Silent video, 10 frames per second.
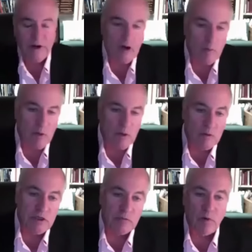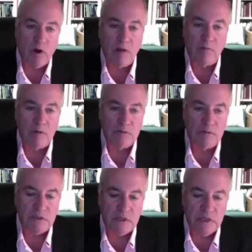air pollution
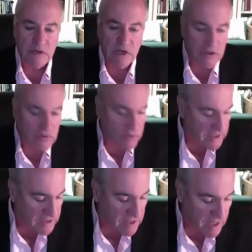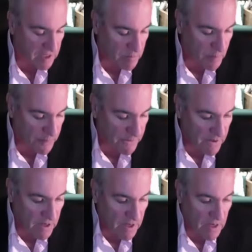problems in the country at the time,
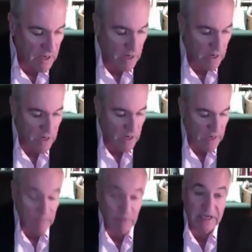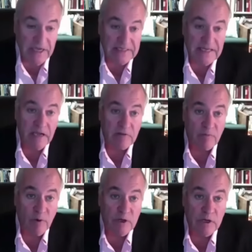and because
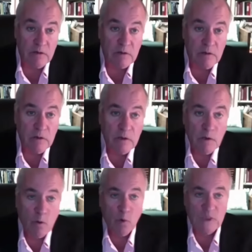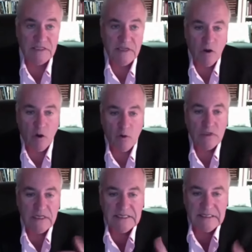California was the
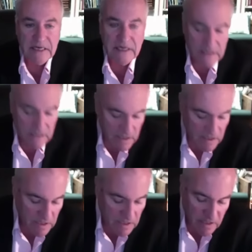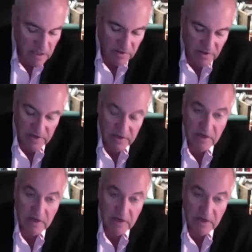only state that